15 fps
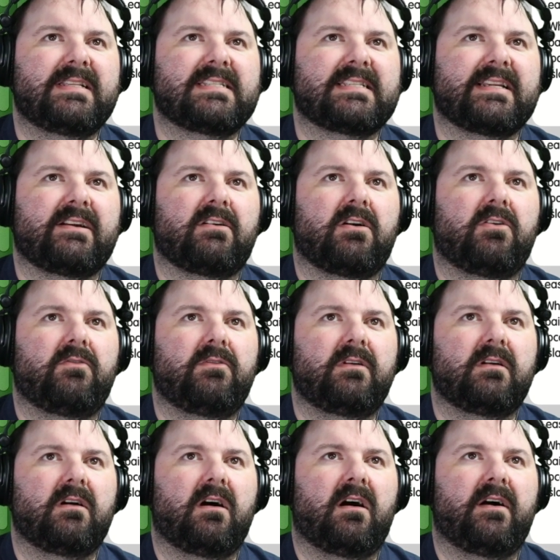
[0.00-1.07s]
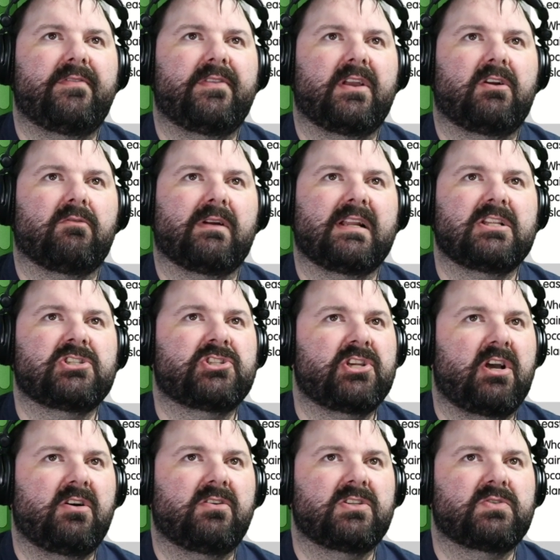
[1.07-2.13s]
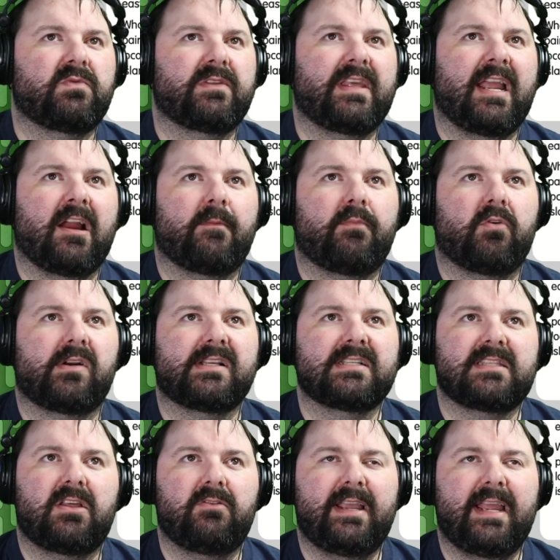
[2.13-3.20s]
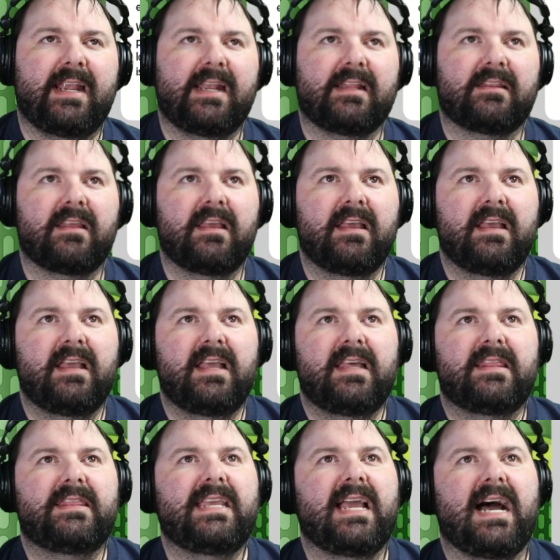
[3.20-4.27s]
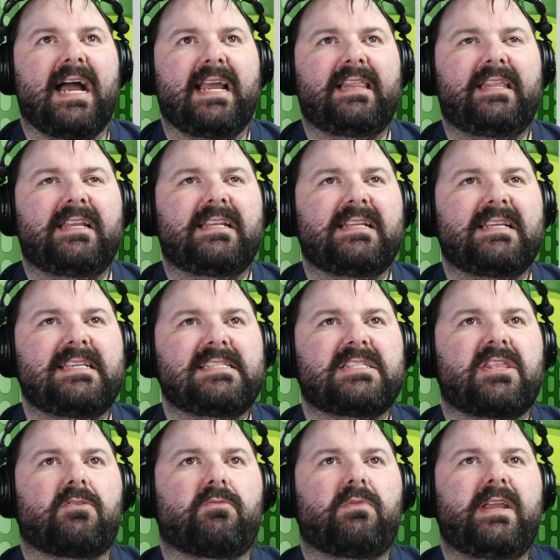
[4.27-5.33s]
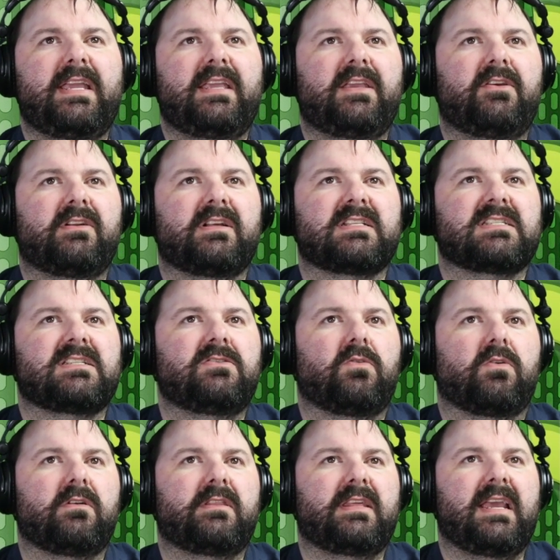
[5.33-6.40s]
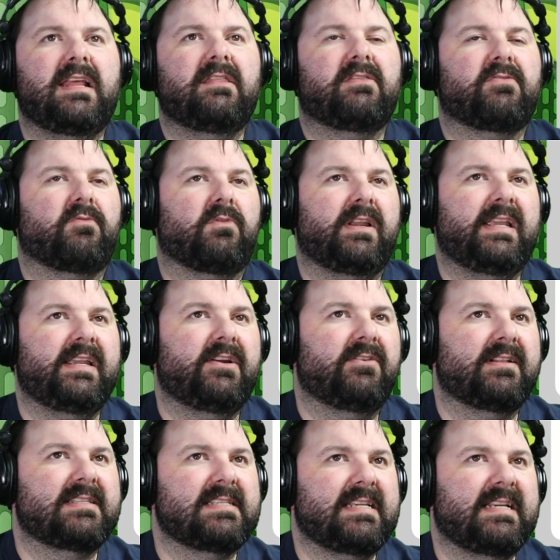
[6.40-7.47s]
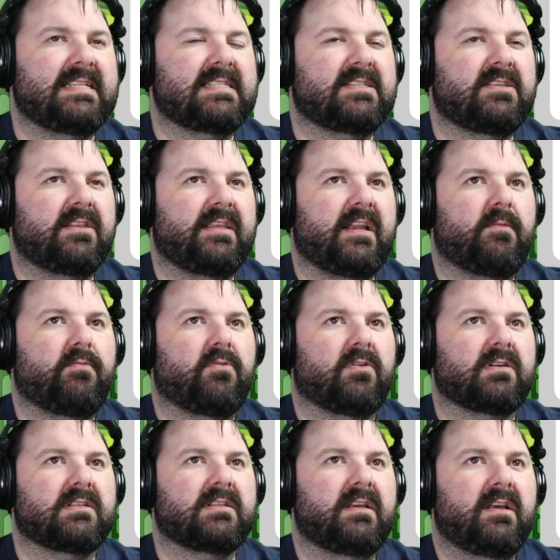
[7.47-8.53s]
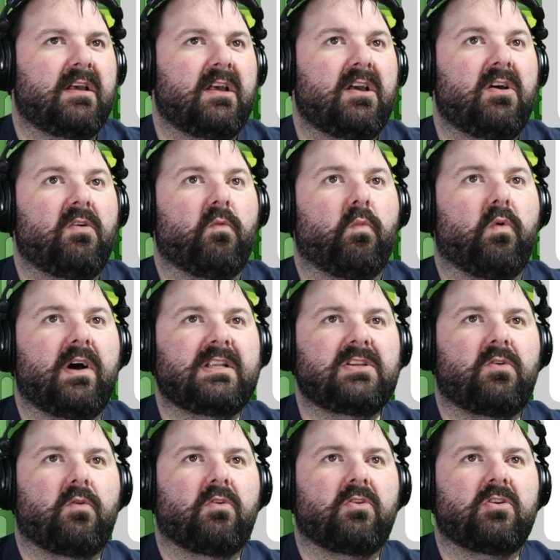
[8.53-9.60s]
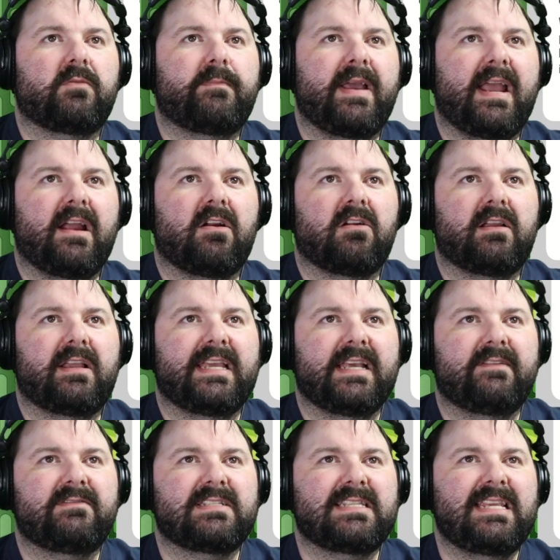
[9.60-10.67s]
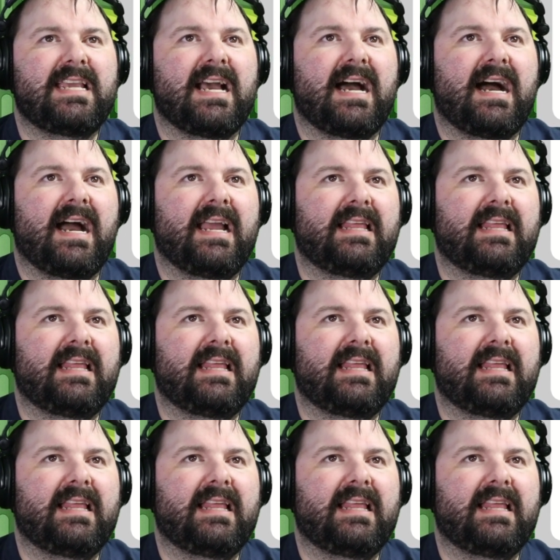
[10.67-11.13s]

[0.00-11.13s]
0 on the grid shows where the airport is located. The island is 3 units north and 3 units east to the airport. What ordered pair gives the